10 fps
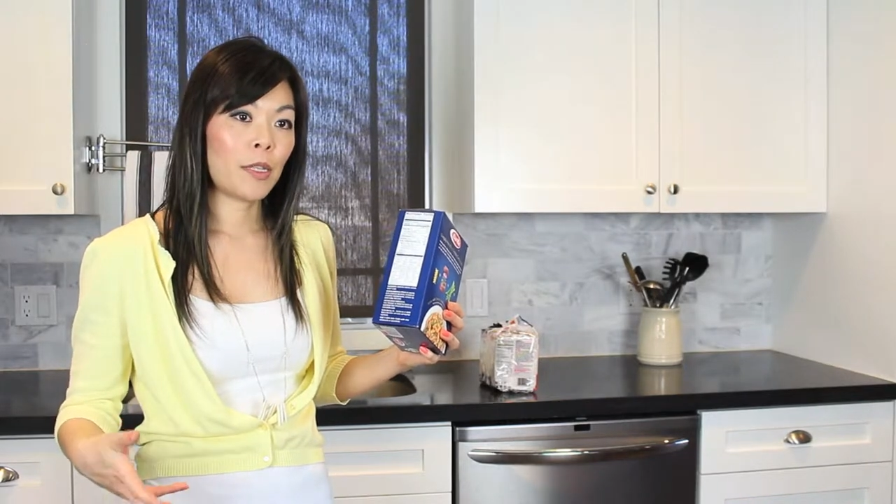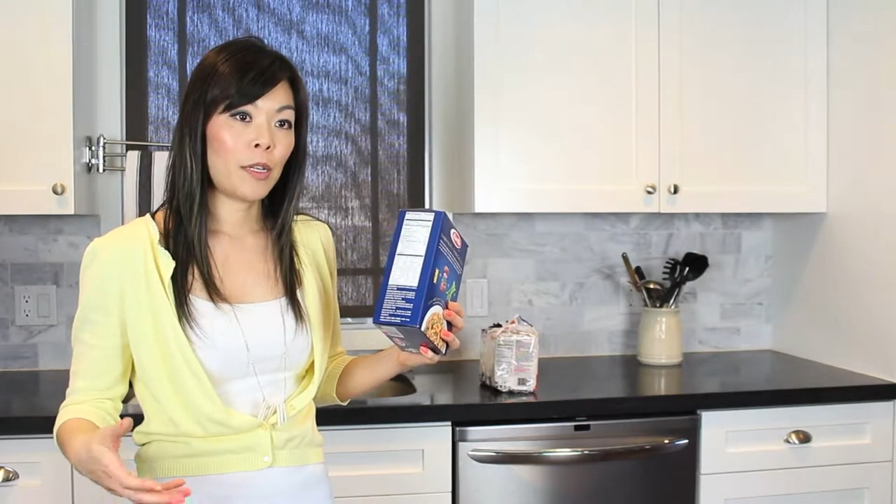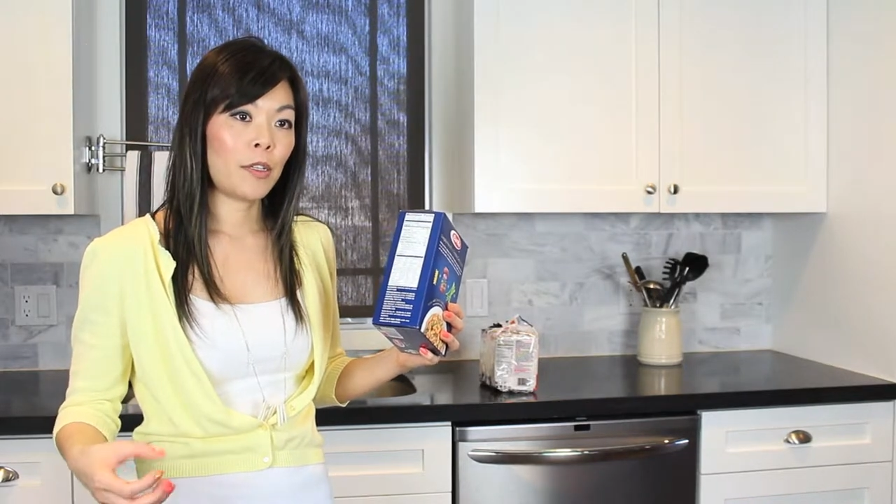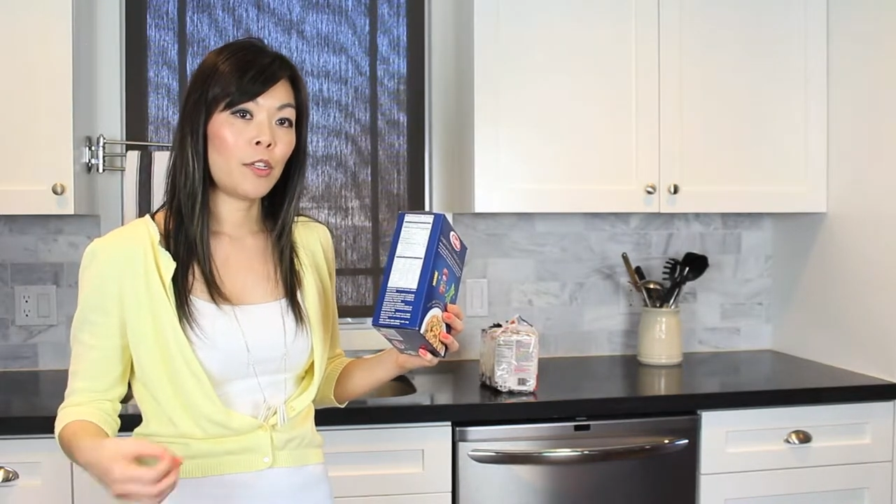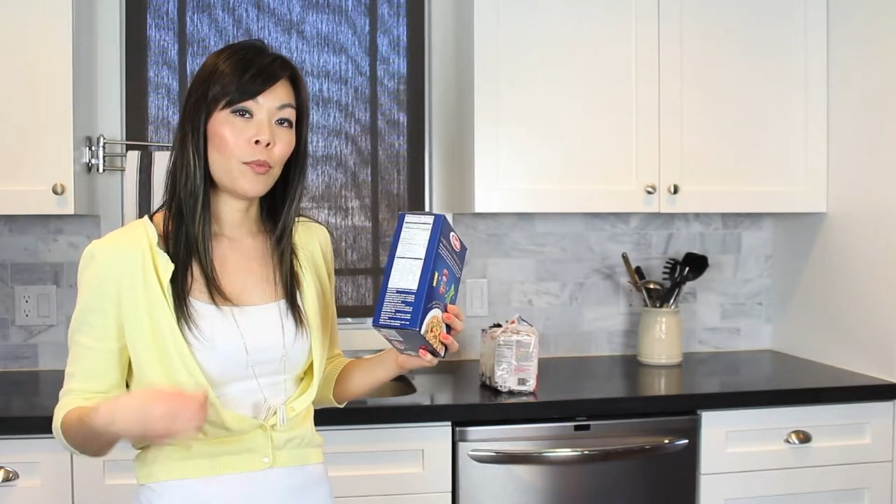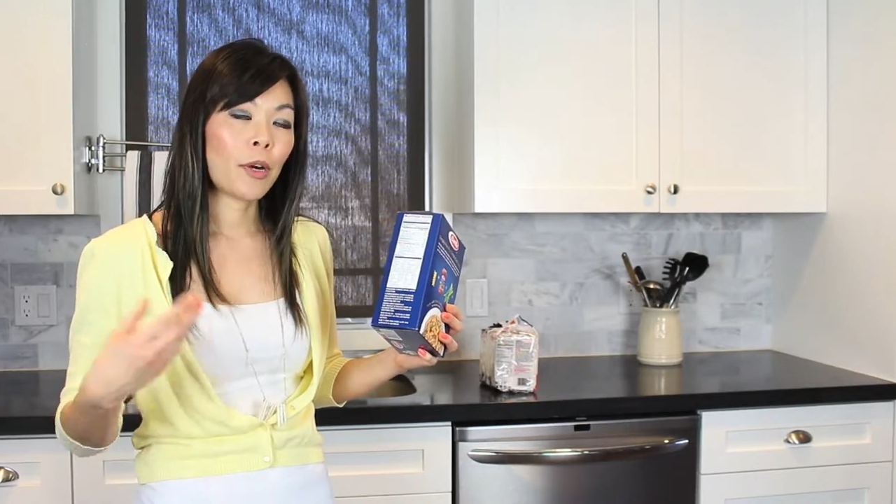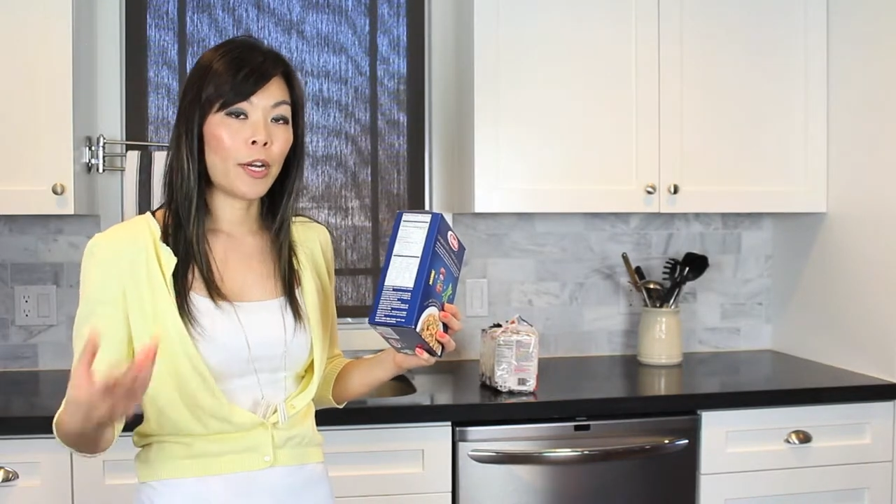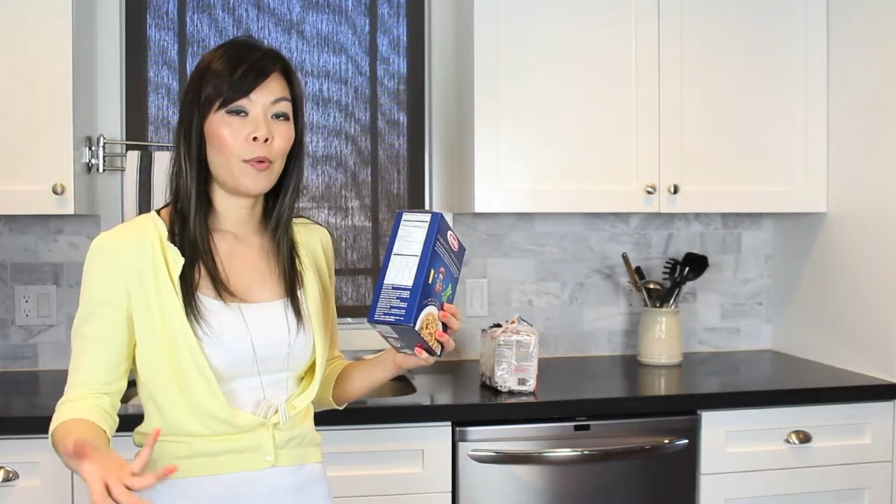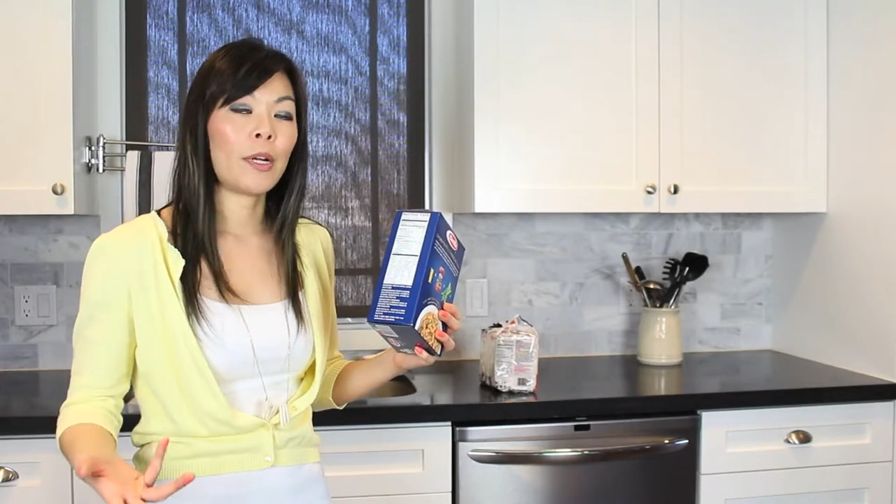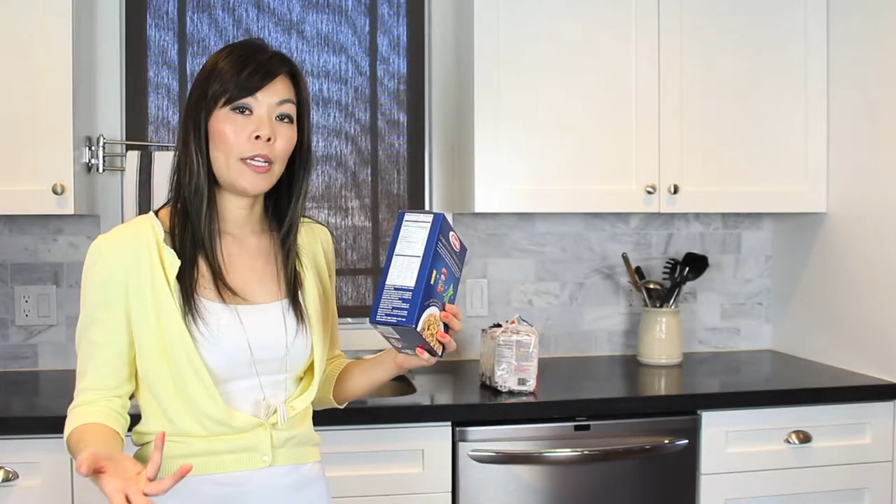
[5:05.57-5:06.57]
then you'll
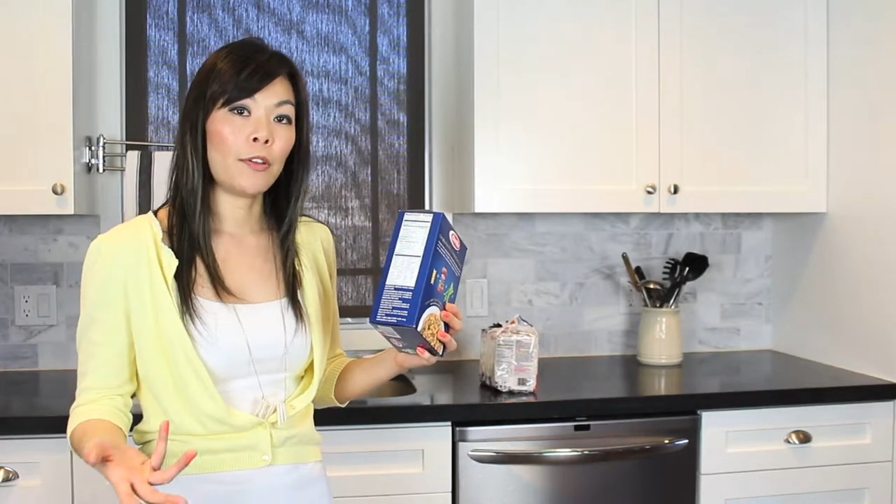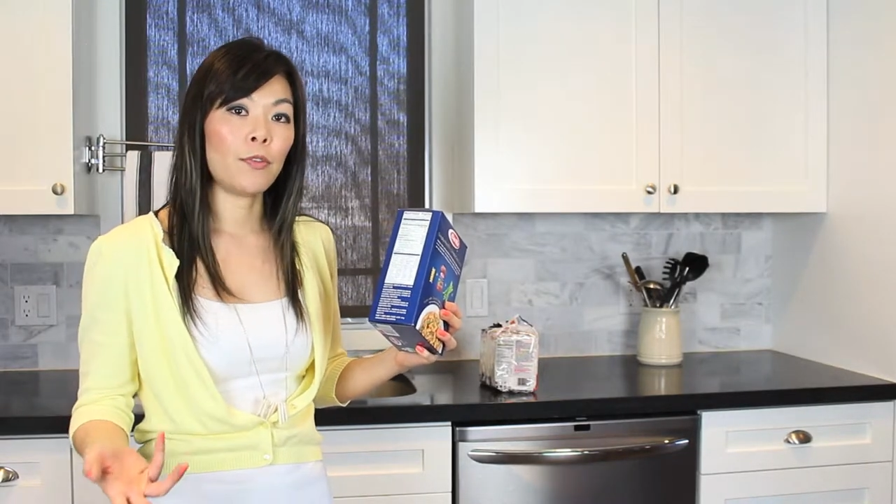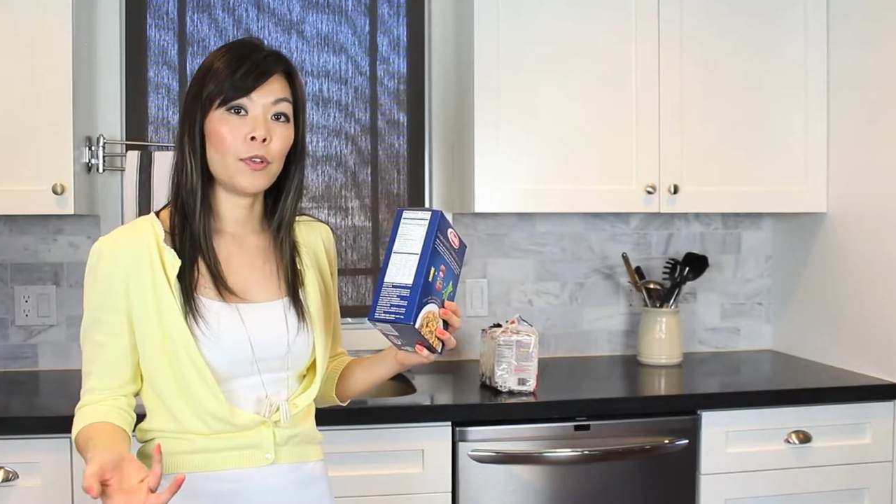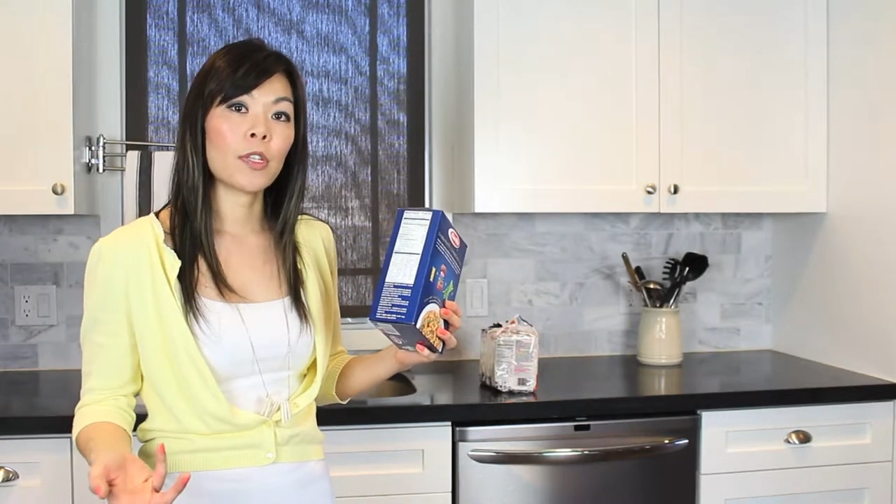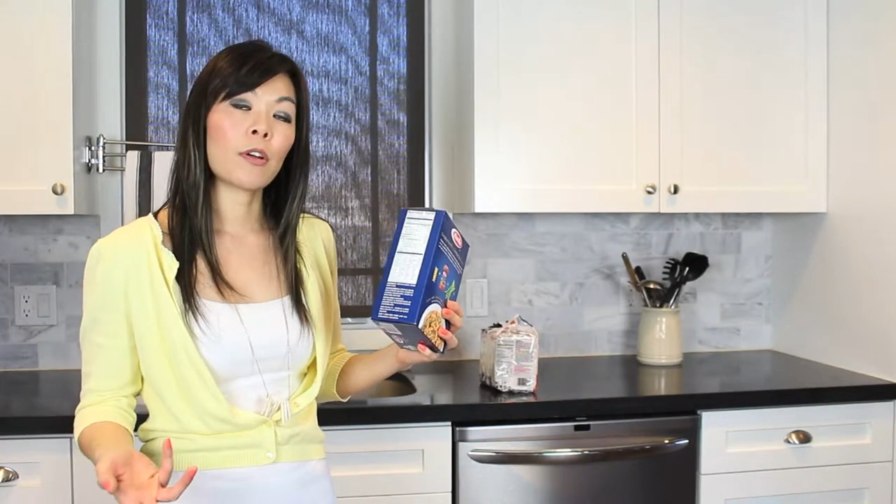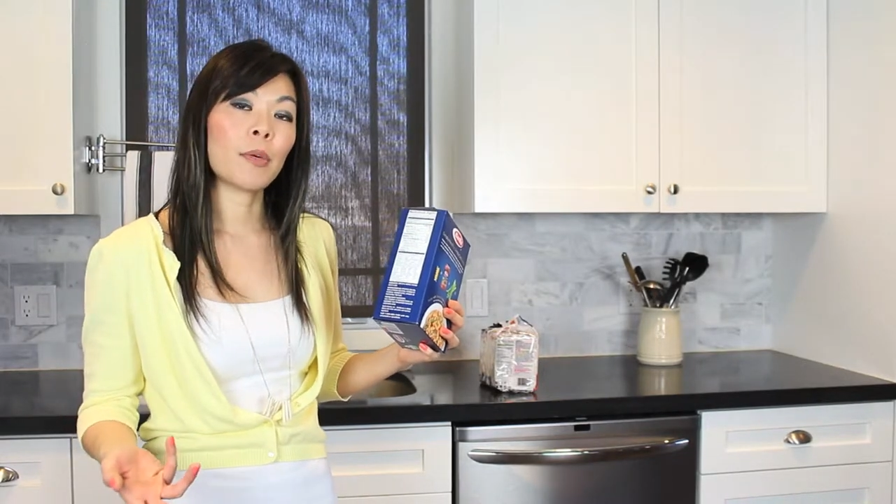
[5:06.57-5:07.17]
probably want to eat foods that